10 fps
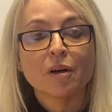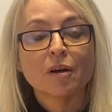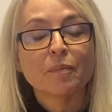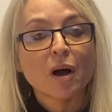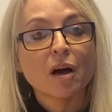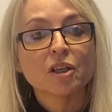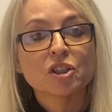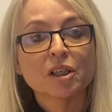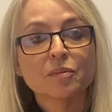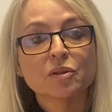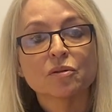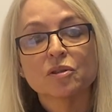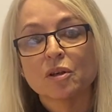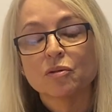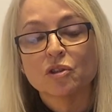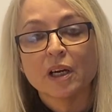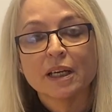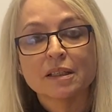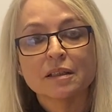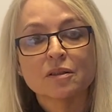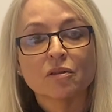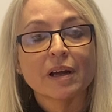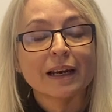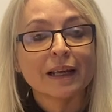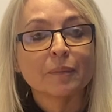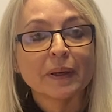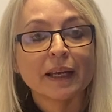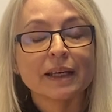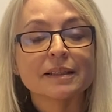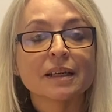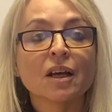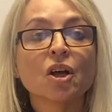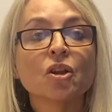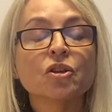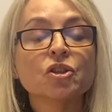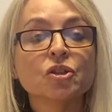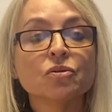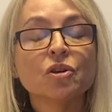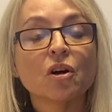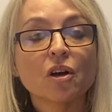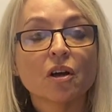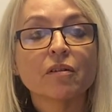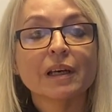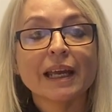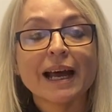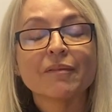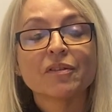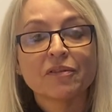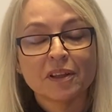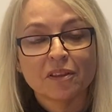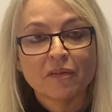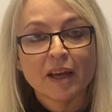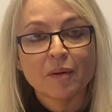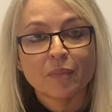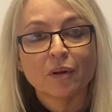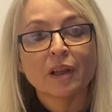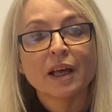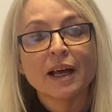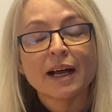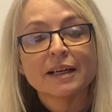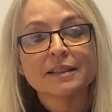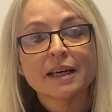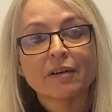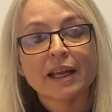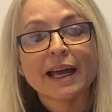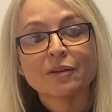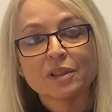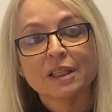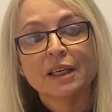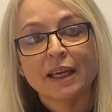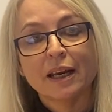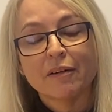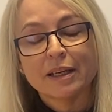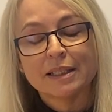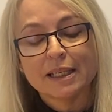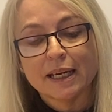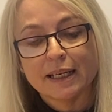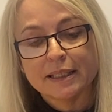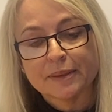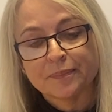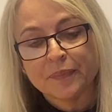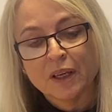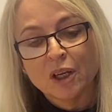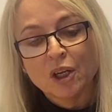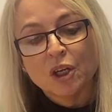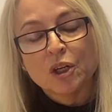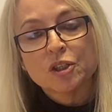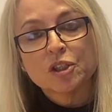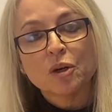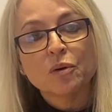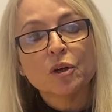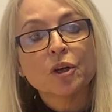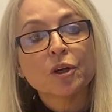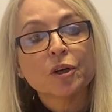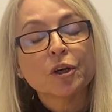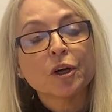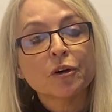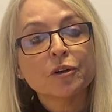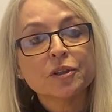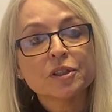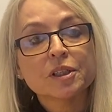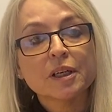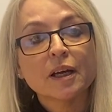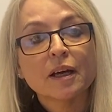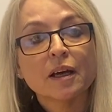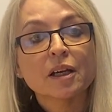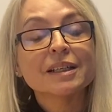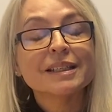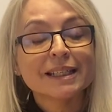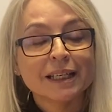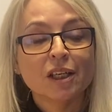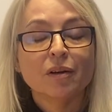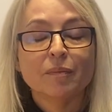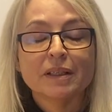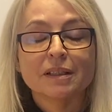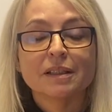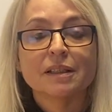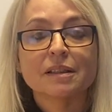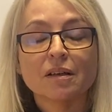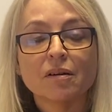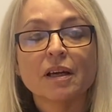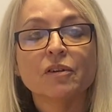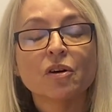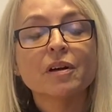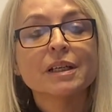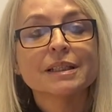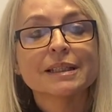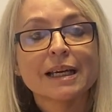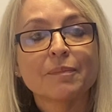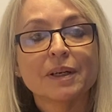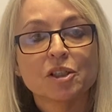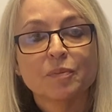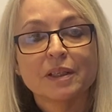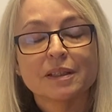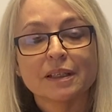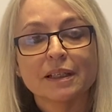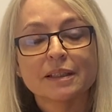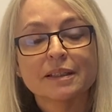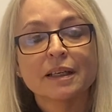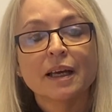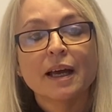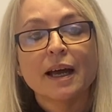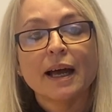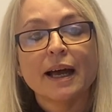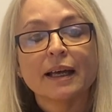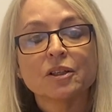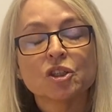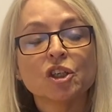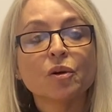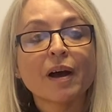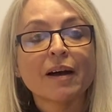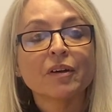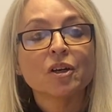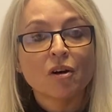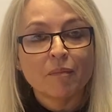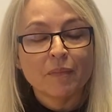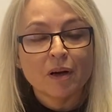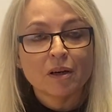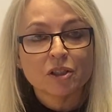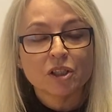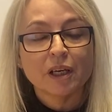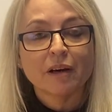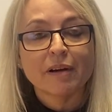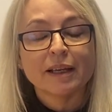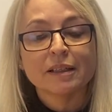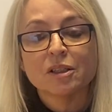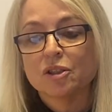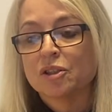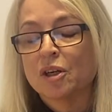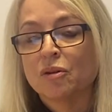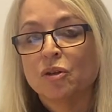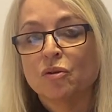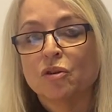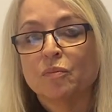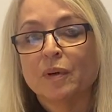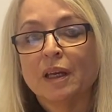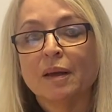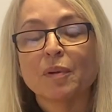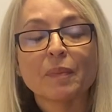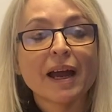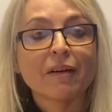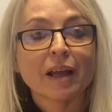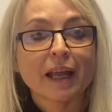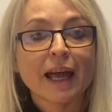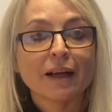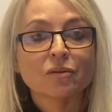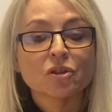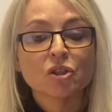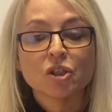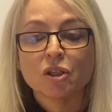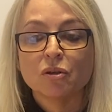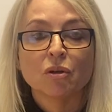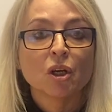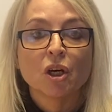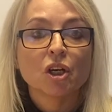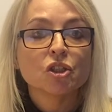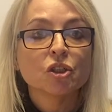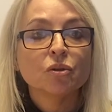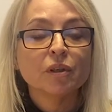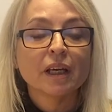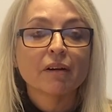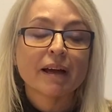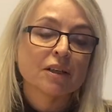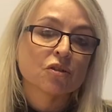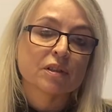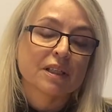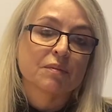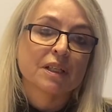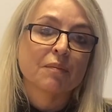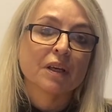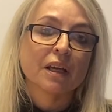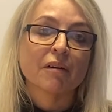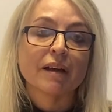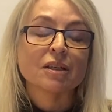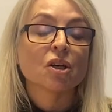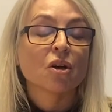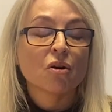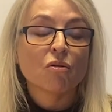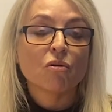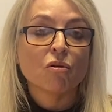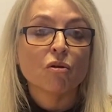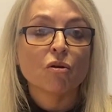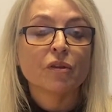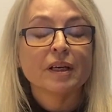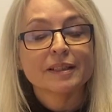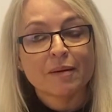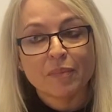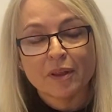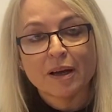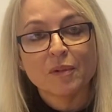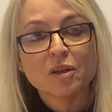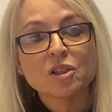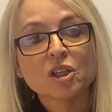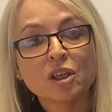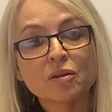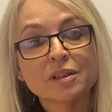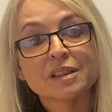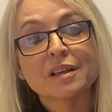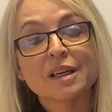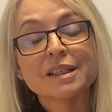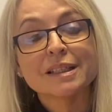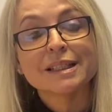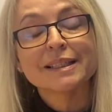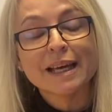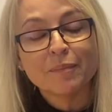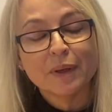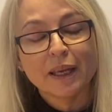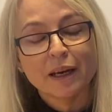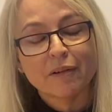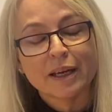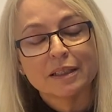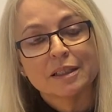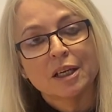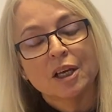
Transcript: partnerships or sole traders or LLPs that do not currently have a 5th of April as their accounting year end date. So current continuing businesses, so if you're an established business and you have a non-March year end, so you could be preparing accounts to a June year end or a September year end, or the example that I'm going to use is a December year end.